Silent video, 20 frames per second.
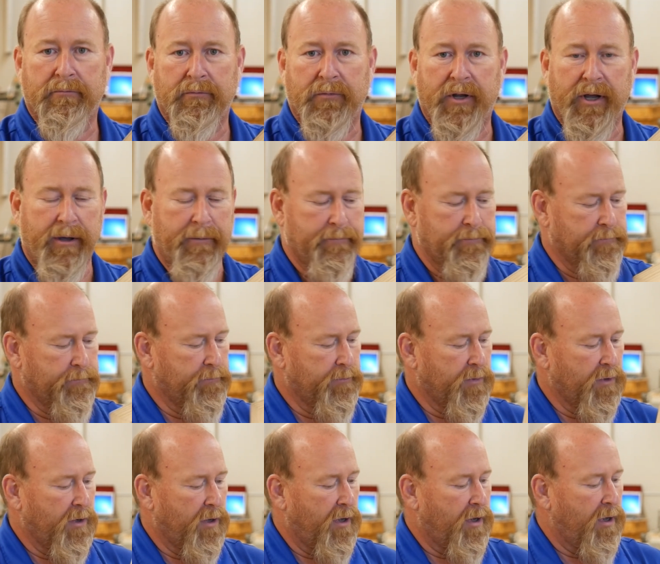Okay?
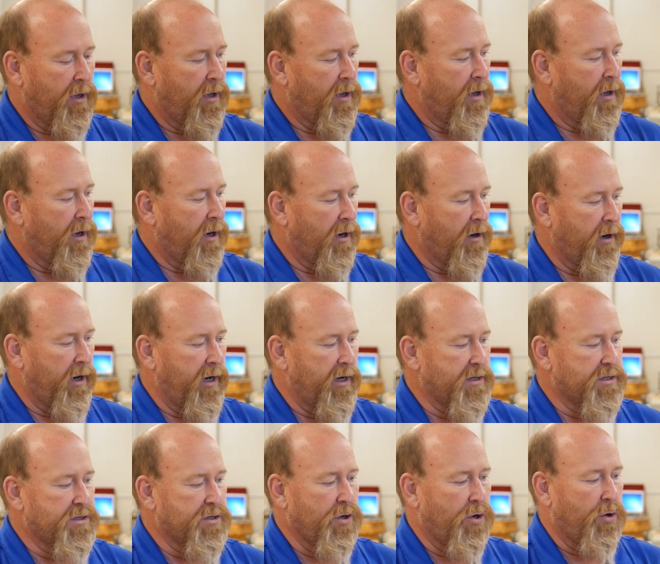All right,
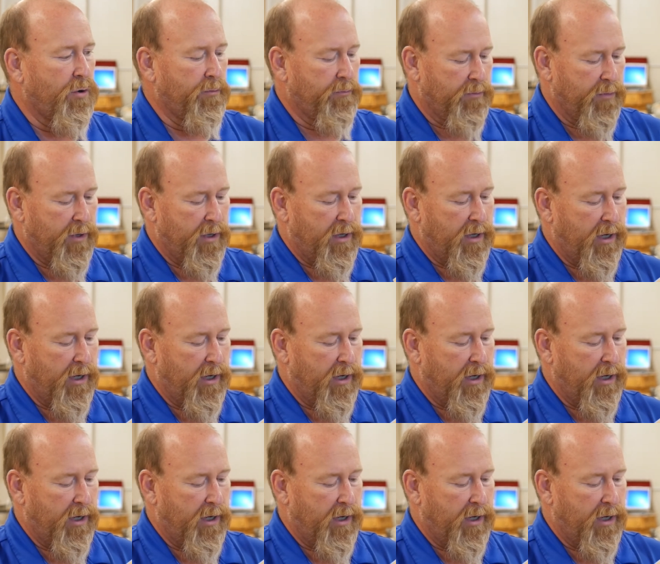so